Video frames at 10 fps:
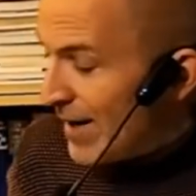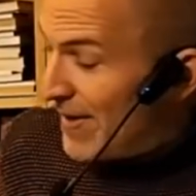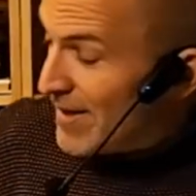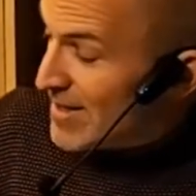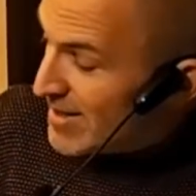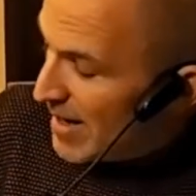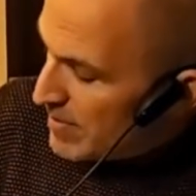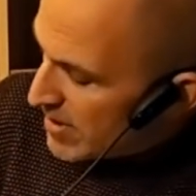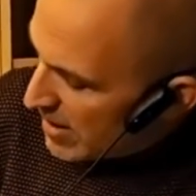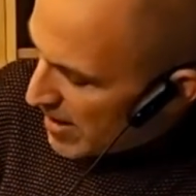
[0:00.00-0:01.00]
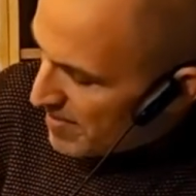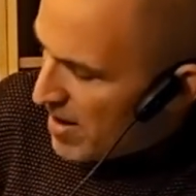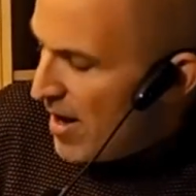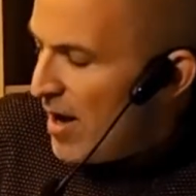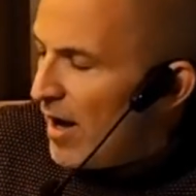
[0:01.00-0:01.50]
And at the same time,
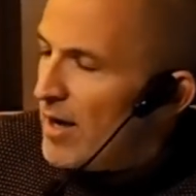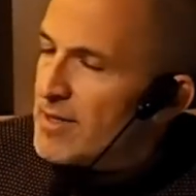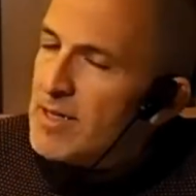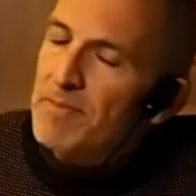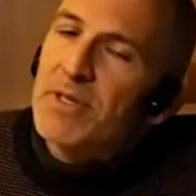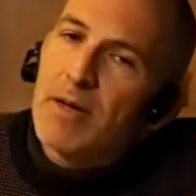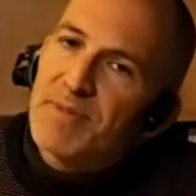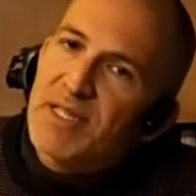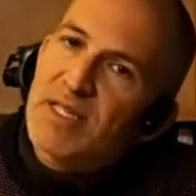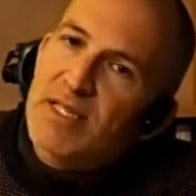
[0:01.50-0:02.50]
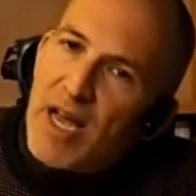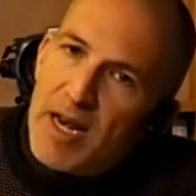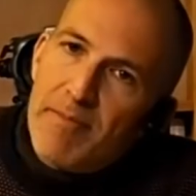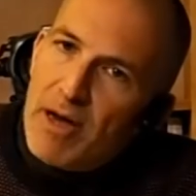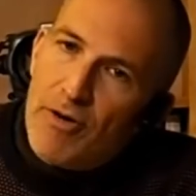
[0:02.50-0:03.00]
I sometimes side
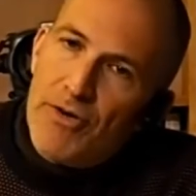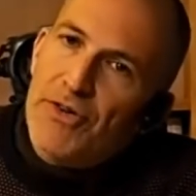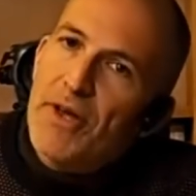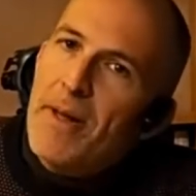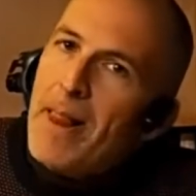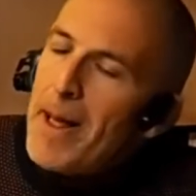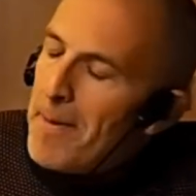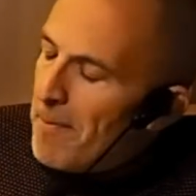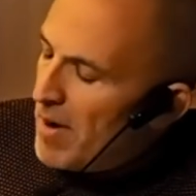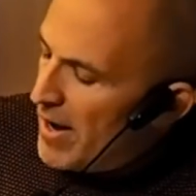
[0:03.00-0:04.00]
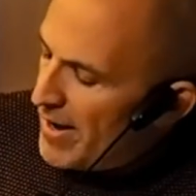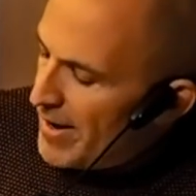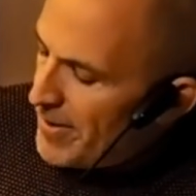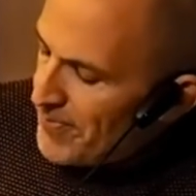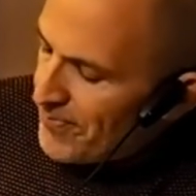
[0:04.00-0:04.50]
mount my